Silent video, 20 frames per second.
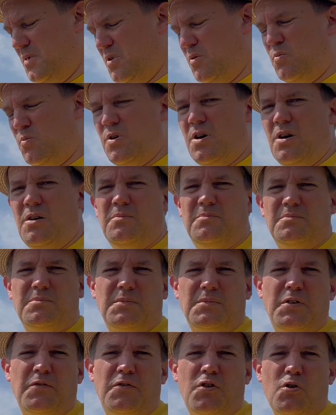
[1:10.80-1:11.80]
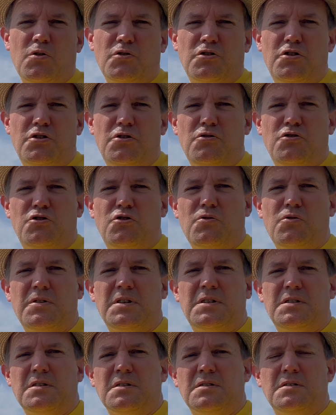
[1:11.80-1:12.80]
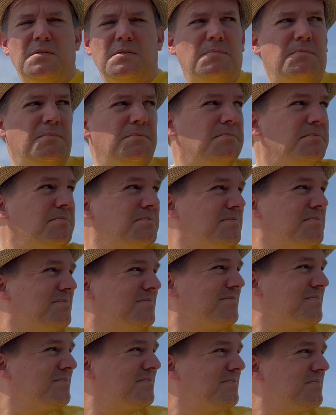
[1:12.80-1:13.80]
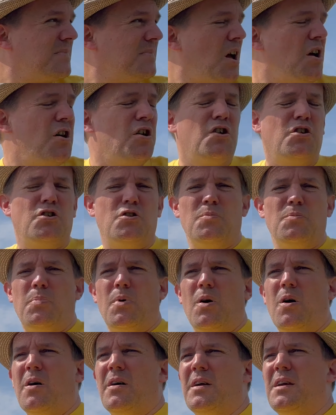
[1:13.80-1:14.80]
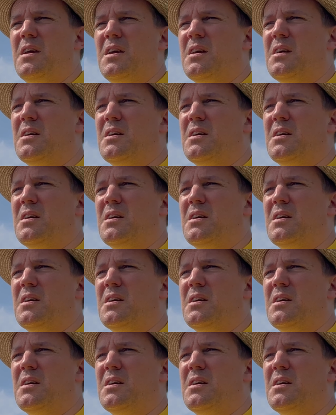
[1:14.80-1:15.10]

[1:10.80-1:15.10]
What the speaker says: Well, you've got two choices. You buy